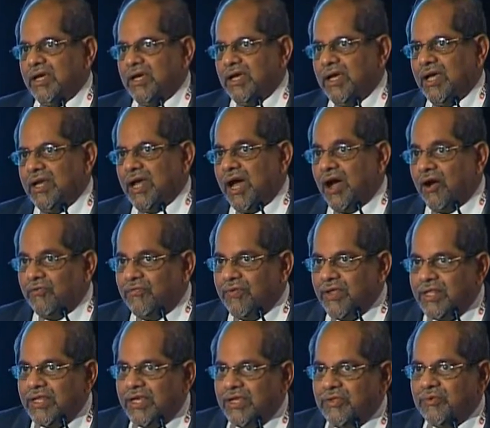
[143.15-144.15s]
And how
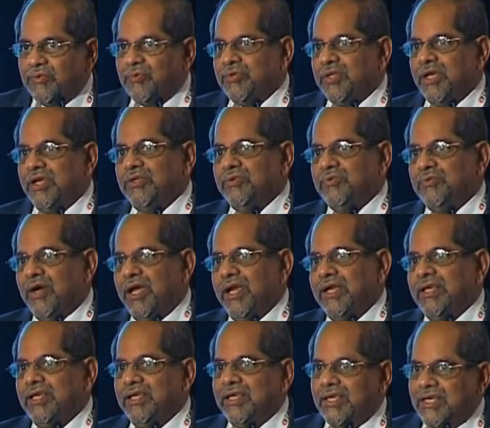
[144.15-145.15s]
will they know that
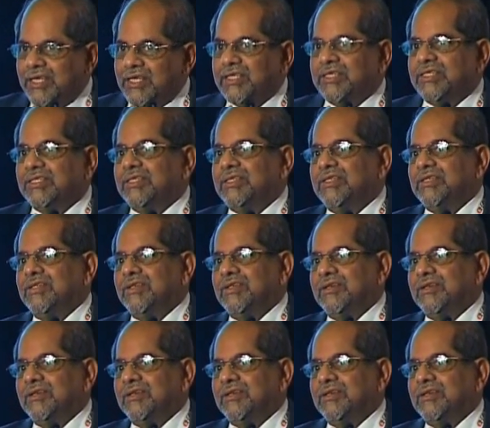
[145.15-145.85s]
UID is